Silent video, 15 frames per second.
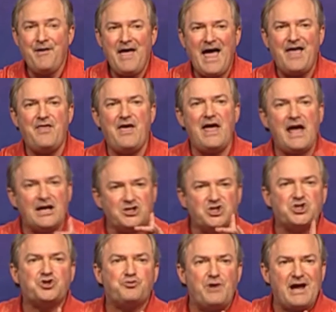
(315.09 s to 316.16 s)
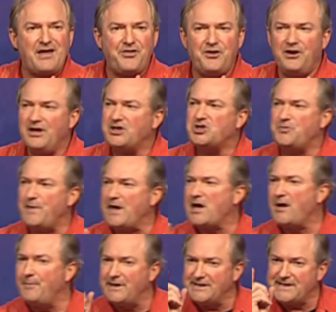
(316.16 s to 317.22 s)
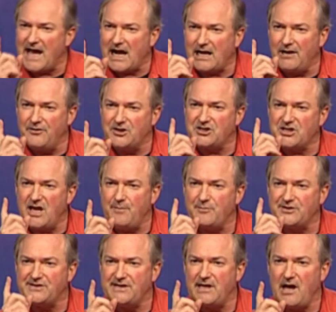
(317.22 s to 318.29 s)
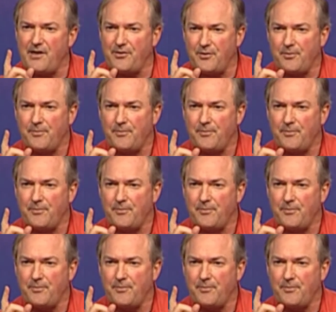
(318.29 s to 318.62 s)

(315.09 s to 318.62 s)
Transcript: and they had strengthened it to become exactly the same as the other.